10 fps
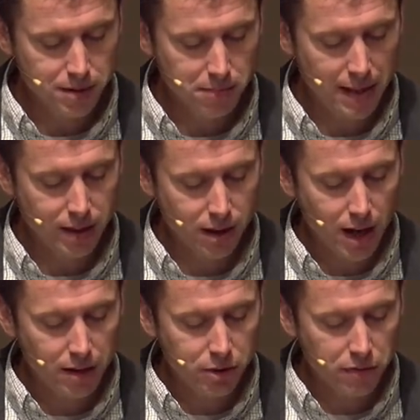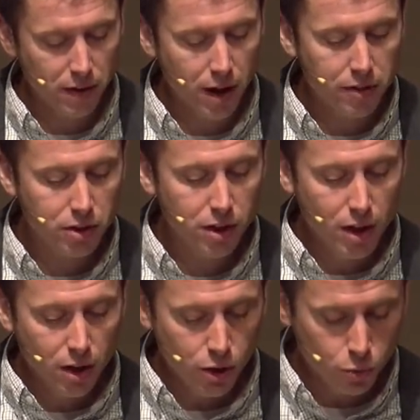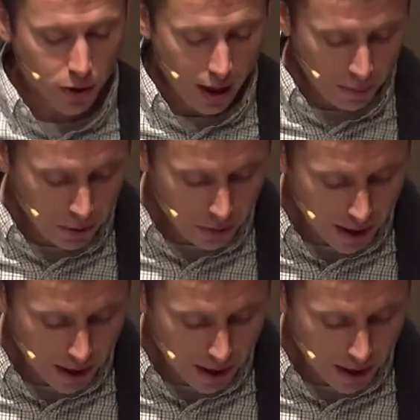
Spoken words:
By the God of your father, who will help you,